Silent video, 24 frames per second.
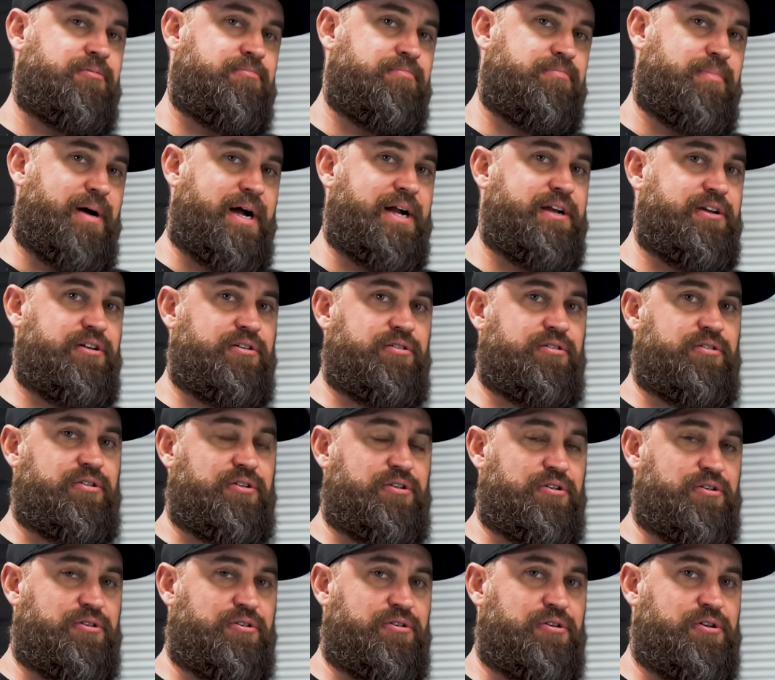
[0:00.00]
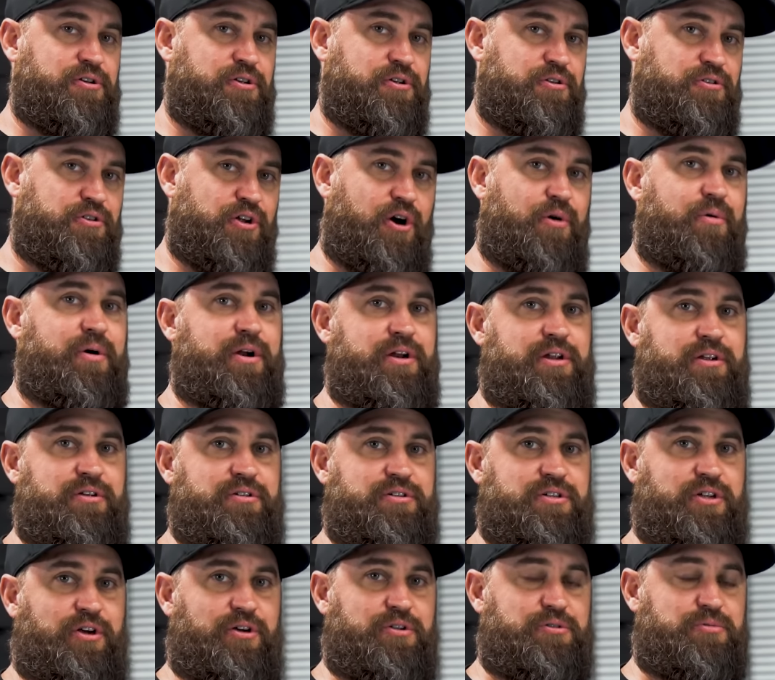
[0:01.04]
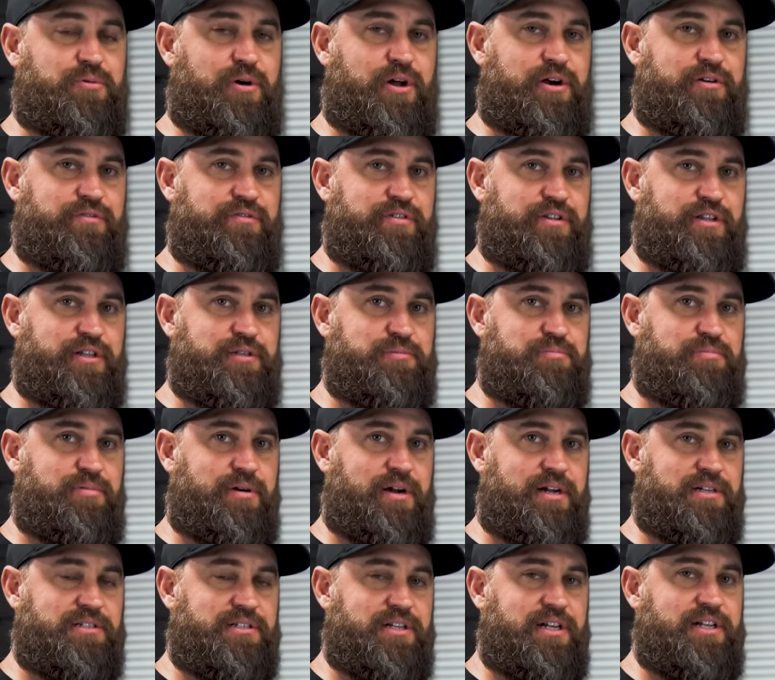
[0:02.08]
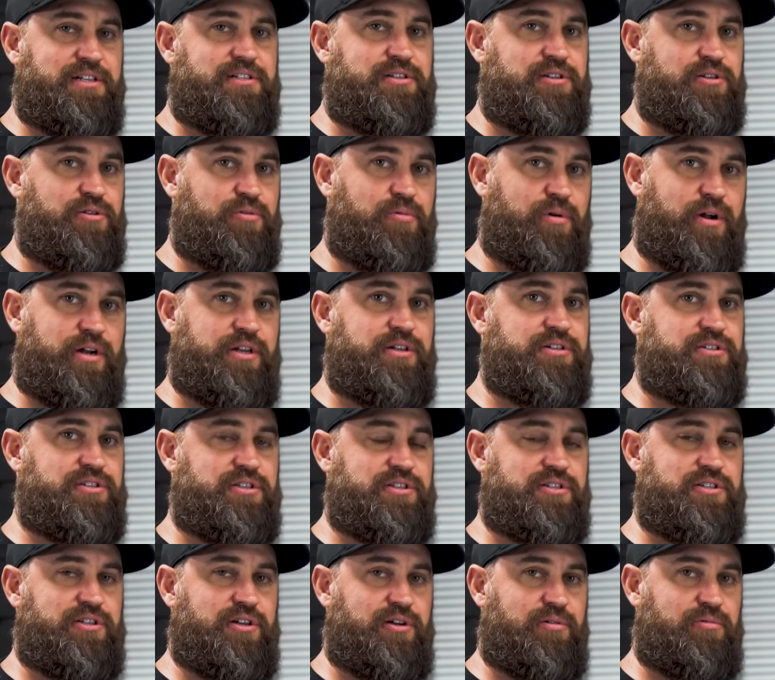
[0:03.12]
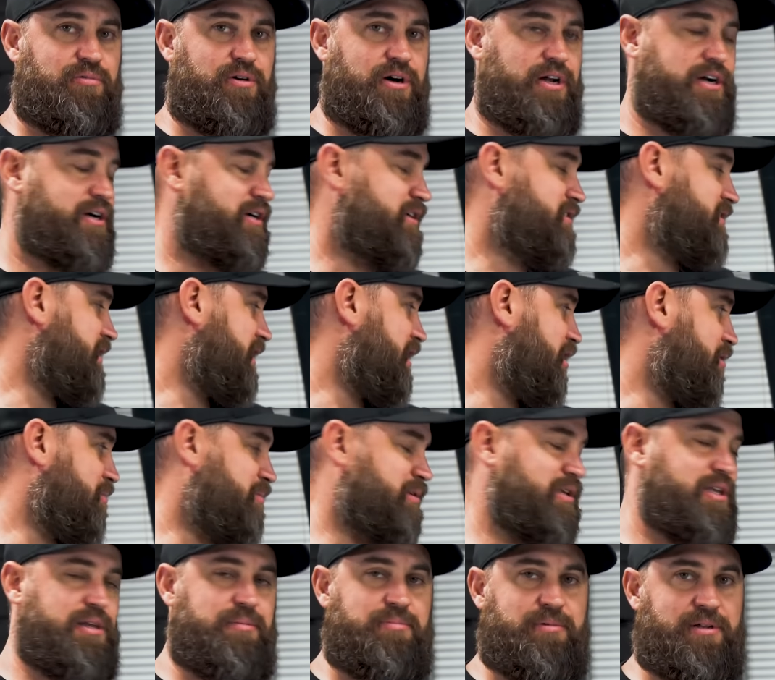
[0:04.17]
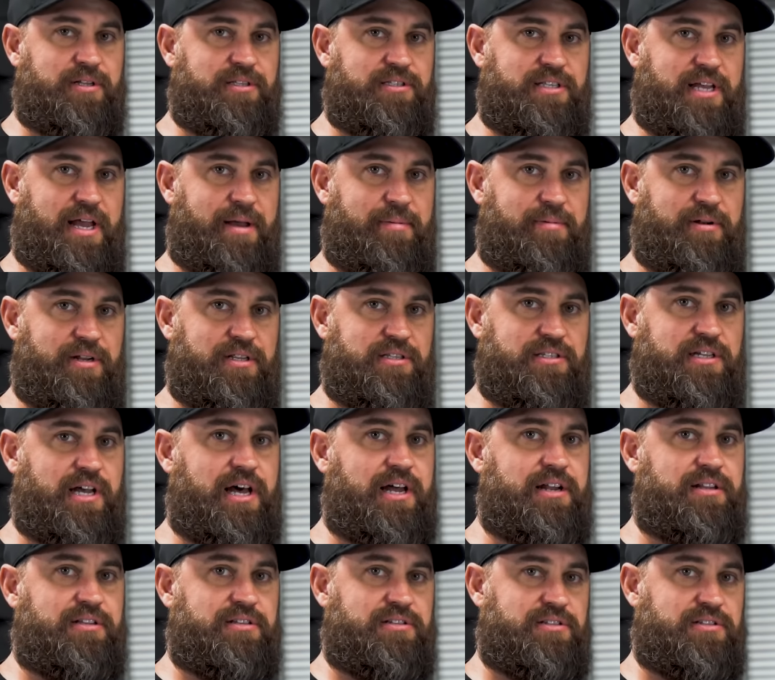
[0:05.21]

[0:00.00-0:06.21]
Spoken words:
Mind you, you don't wanna use hose water for this process. You wanna use distilled water to help keep contaminants out of the